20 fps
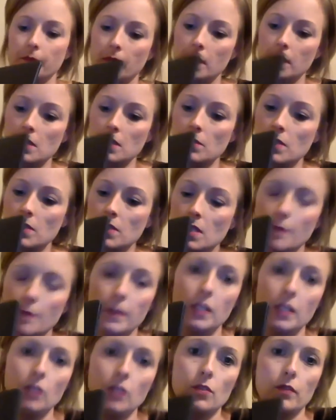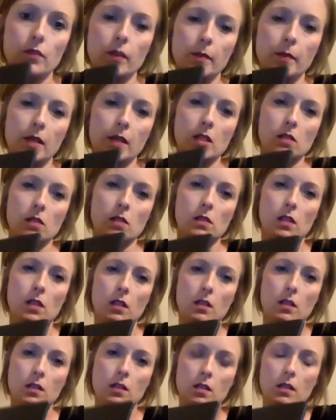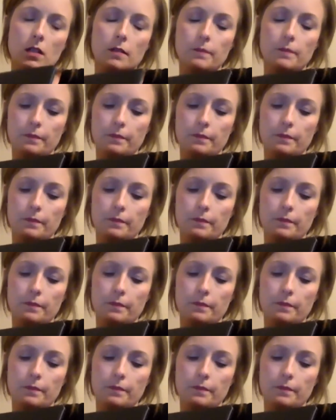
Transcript: This one's not been used very much, so it's kind of hard.